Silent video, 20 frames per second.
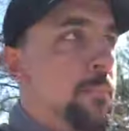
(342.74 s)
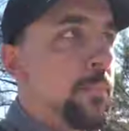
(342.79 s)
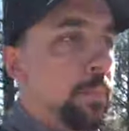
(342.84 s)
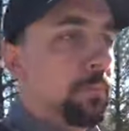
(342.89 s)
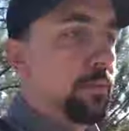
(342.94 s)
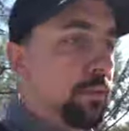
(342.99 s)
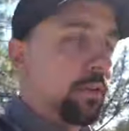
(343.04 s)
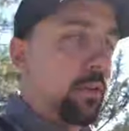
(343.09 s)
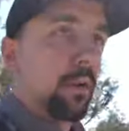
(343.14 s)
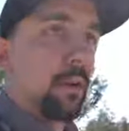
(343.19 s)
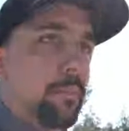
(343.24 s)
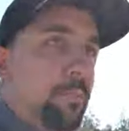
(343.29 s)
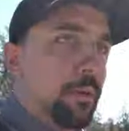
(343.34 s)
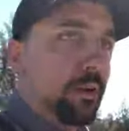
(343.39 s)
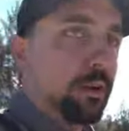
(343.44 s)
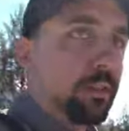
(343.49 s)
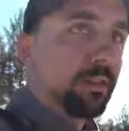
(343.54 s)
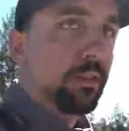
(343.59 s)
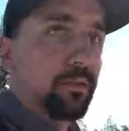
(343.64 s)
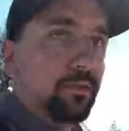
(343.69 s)
So the hard
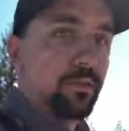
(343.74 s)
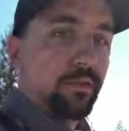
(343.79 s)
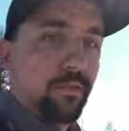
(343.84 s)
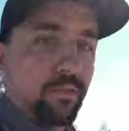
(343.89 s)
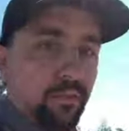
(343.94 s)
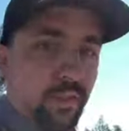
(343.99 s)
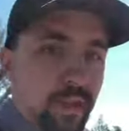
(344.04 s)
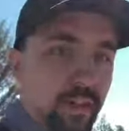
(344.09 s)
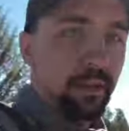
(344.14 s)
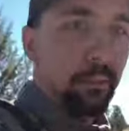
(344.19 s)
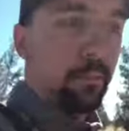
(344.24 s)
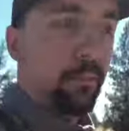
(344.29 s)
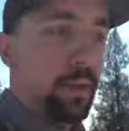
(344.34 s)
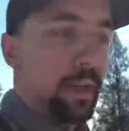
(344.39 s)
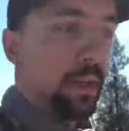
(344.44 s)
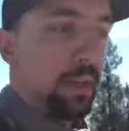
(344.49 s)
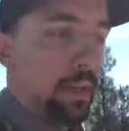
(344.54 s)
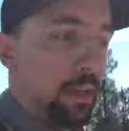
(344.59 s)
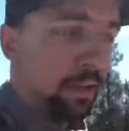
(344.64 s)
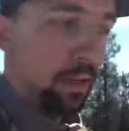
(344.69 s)
part's trying to
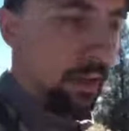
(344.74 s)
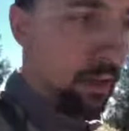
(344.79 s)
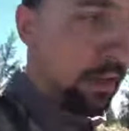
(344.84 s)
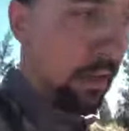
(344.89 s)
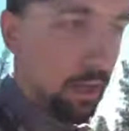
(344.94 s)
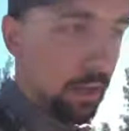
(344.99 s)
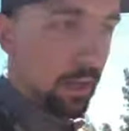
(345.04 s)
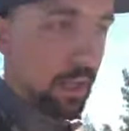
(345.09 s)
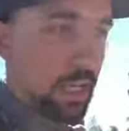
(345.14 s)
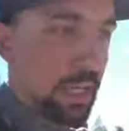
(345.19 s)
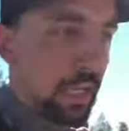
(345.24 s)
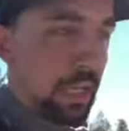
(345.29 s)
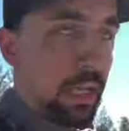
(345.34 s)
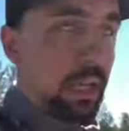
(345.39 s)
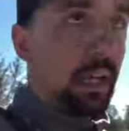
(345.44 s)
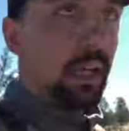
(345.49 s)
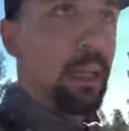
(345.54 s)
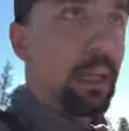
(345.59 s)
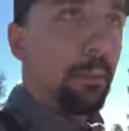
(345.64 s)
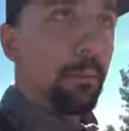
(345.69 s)
be
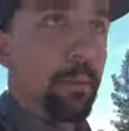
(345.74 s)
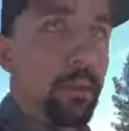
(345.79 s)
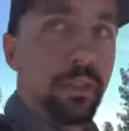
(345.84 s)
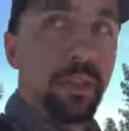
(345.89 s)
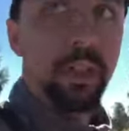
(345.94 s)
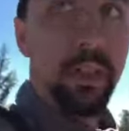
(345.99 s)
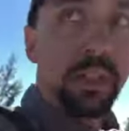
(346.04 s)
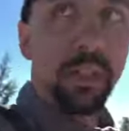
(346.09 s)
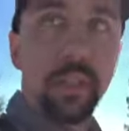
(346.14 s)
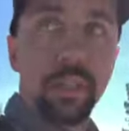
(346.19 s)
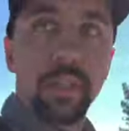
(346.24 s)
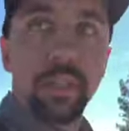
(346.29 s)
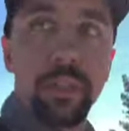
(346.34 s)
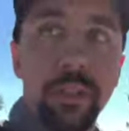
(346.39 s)
in position to